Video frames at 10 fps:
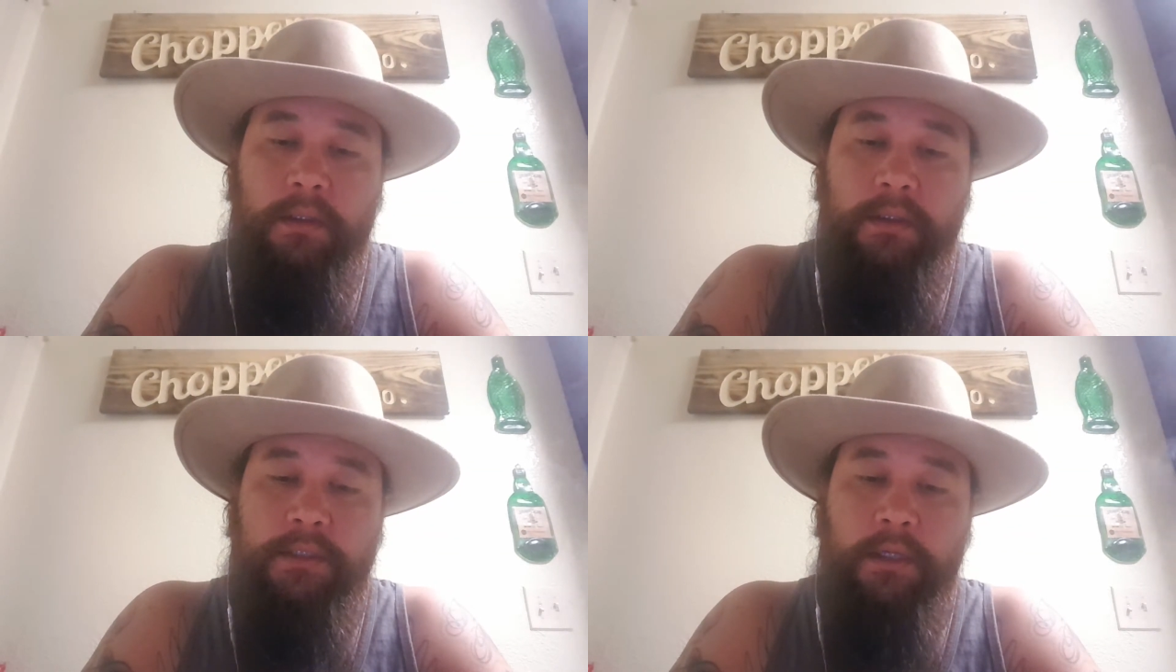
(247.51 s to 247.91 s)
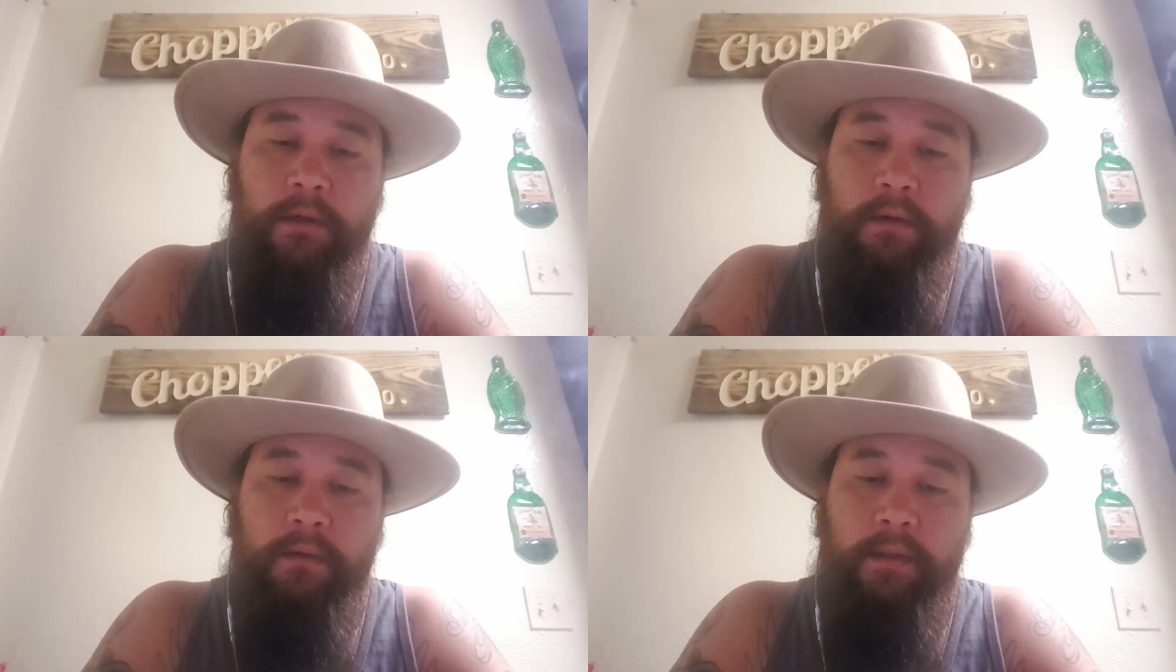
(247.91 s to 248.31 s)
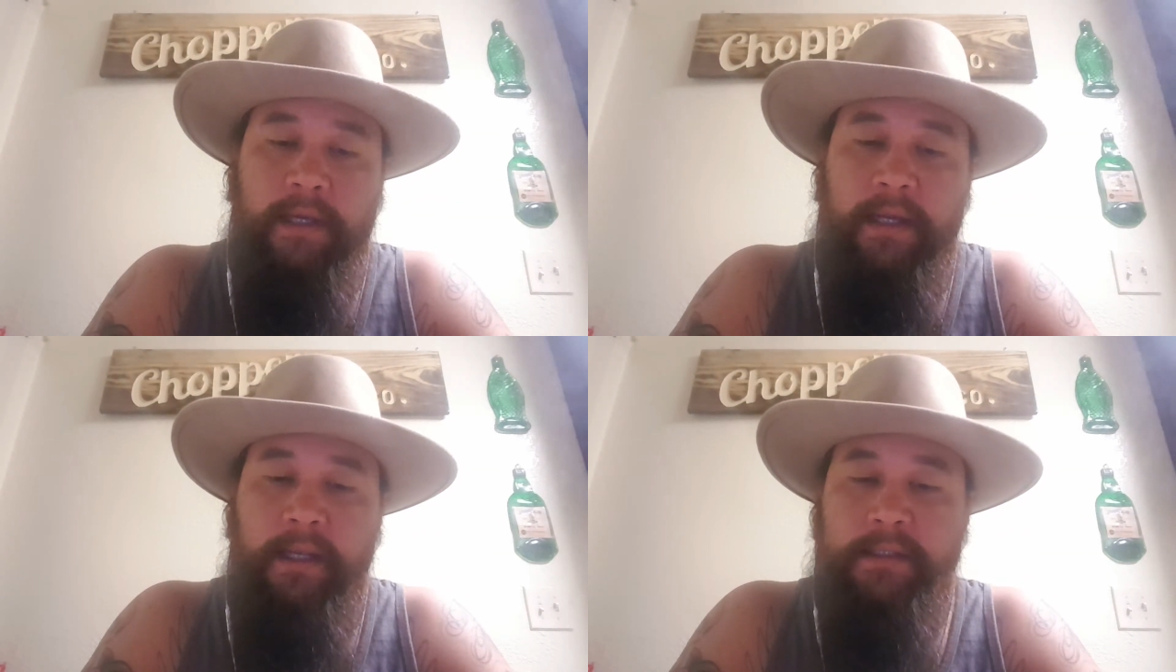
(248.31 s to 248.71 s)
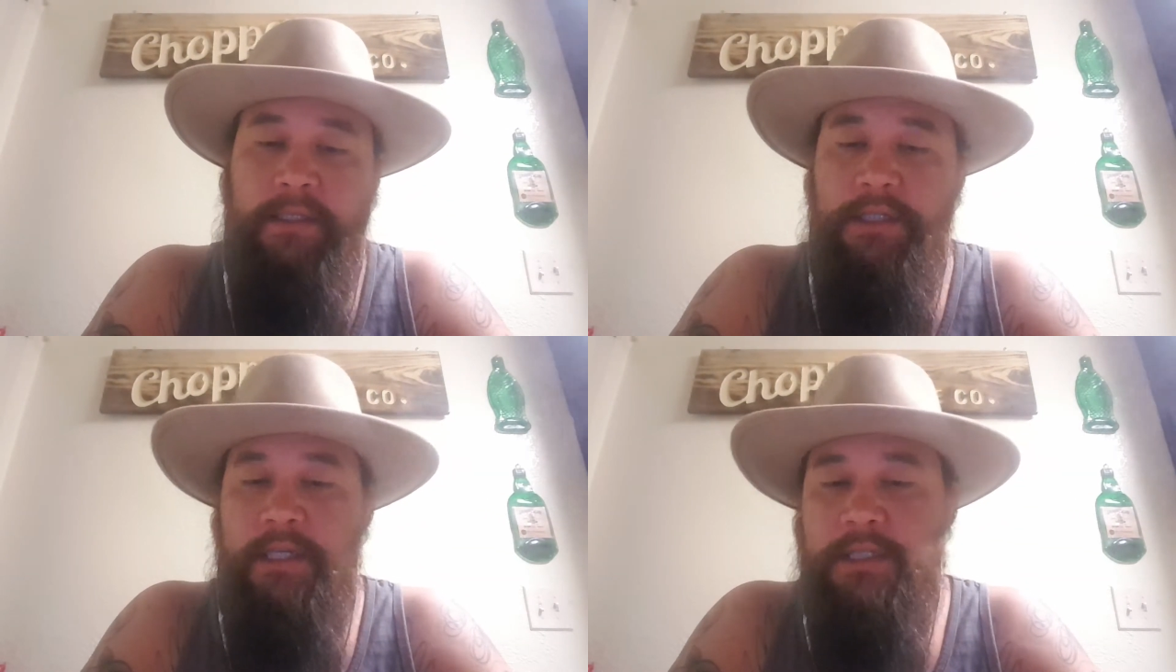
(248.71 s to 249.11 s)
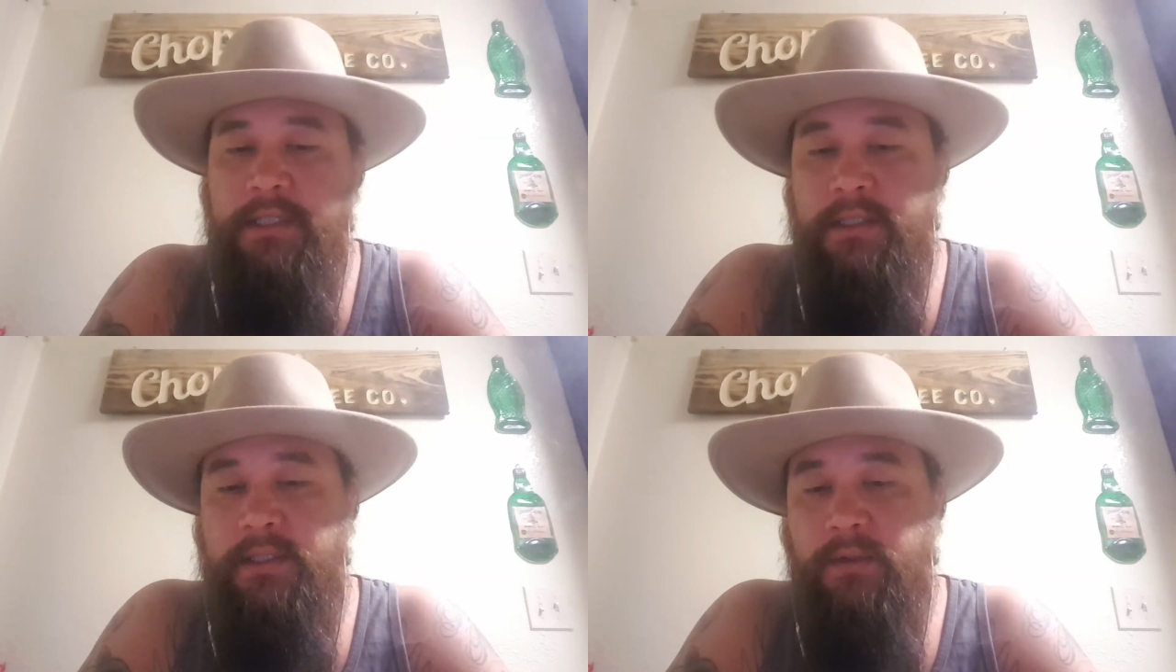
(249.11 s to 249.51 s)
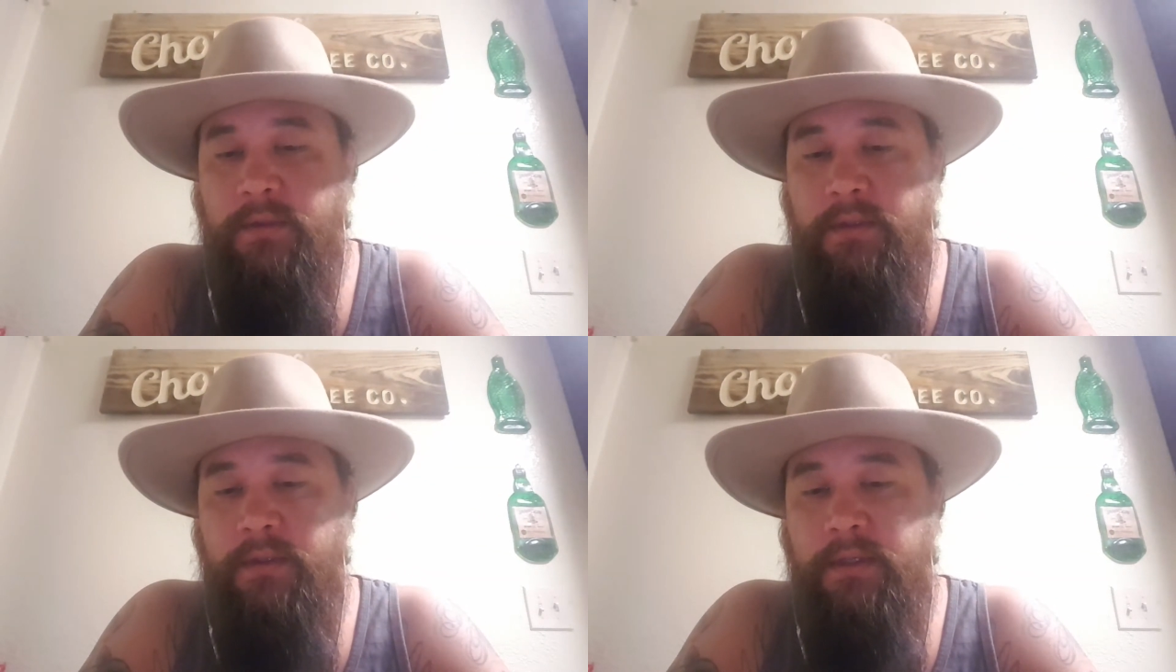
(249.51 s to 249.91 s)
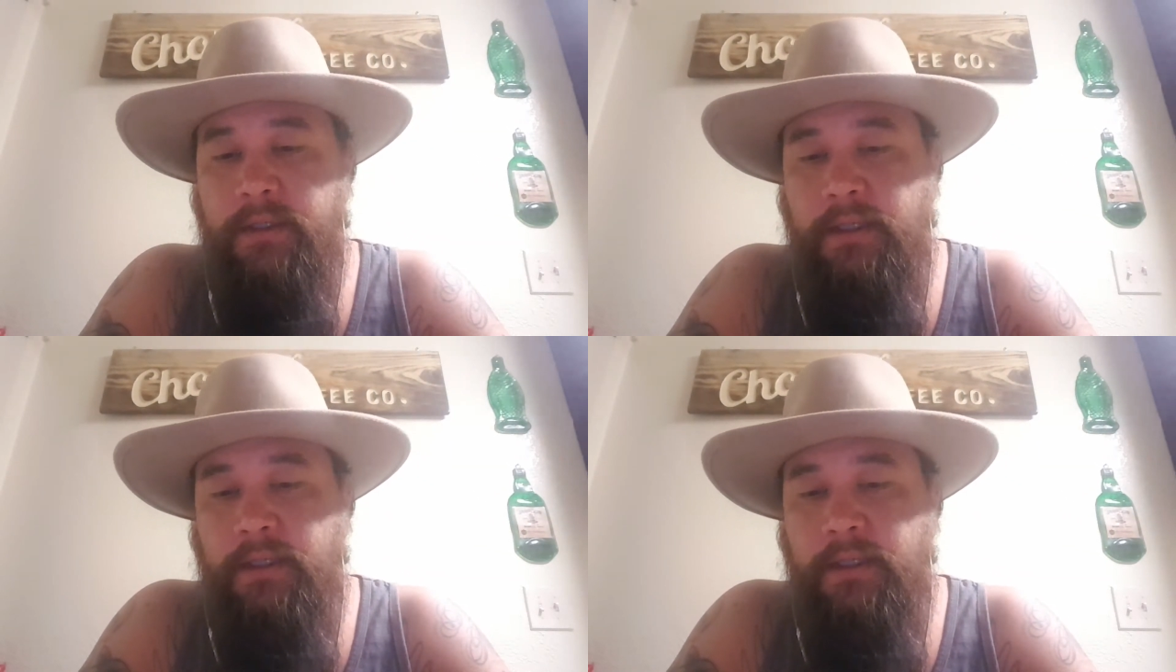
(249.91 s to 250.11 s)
So any suggestions or